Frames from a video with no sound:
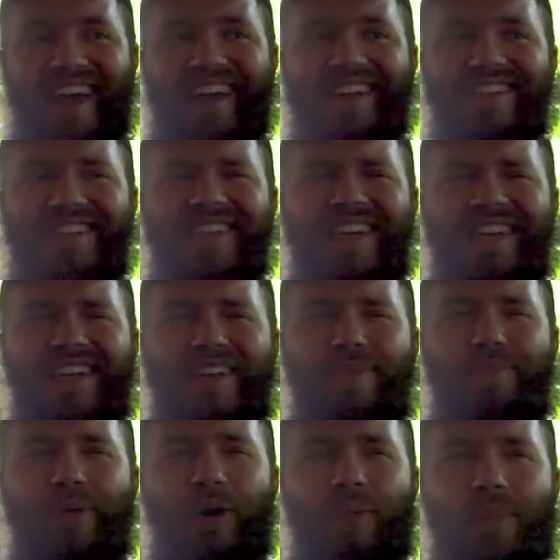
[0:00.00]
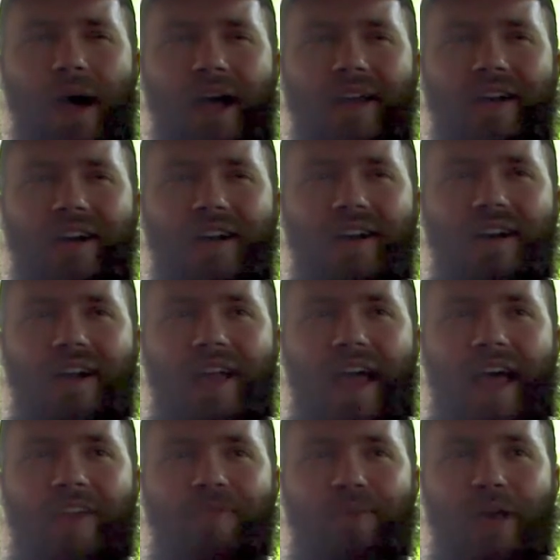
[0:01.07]
And Bill Miner,
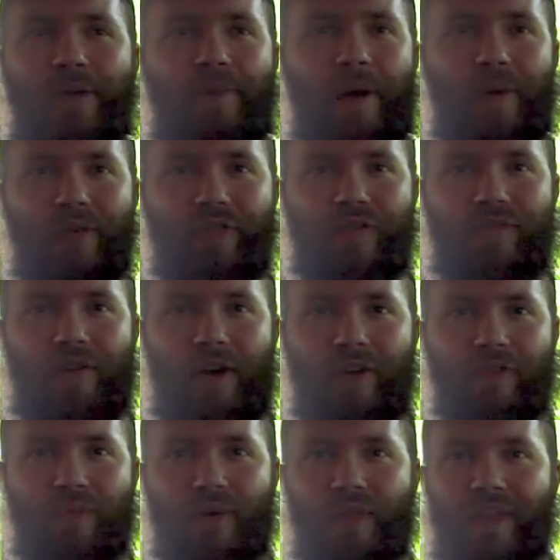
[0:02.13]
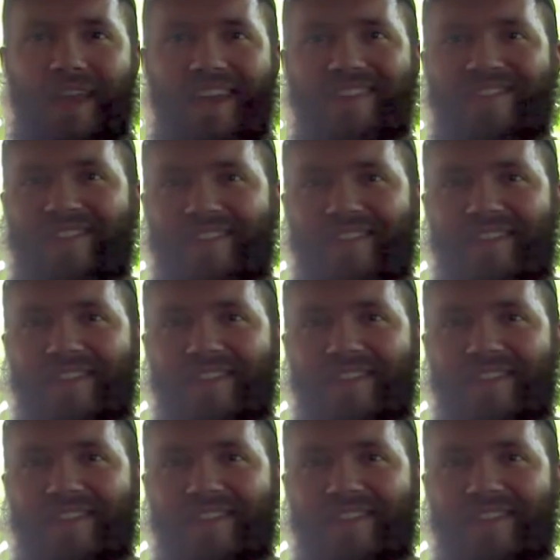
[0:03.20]
as played by Richard Farnsworth, isn't.